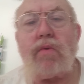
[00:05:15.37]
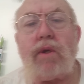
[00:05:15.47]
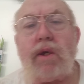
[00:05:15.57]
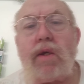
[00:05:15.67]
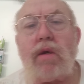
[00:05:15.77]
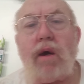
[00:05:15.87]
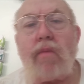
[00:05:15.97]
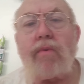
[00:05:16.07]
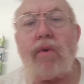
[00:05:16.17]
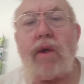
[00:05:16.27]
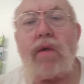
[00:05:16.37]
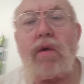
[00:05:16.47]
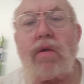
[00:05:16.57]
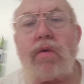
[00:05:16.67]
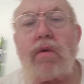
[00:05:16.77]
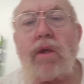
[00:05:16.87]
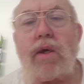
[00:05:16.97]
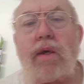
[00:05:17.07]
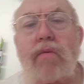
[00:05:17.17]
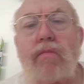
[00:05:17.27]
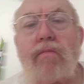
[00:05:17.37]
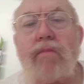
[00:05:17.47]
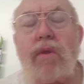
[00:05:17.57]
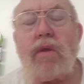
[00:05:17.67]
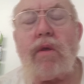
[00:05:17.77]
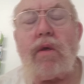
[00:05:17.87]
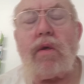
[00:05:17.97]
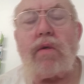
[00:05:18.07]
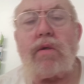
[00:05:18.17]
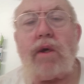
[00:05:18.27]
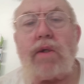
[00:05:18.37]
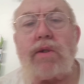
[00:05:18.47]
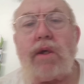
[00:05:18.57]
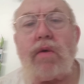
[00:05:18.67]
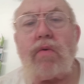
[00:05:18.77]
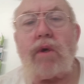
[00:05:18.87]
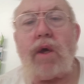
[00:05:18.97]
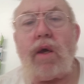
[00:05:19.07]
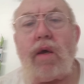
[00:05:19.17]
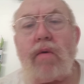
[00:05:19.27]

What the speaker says: we need to operate on your leg. So I said, okay.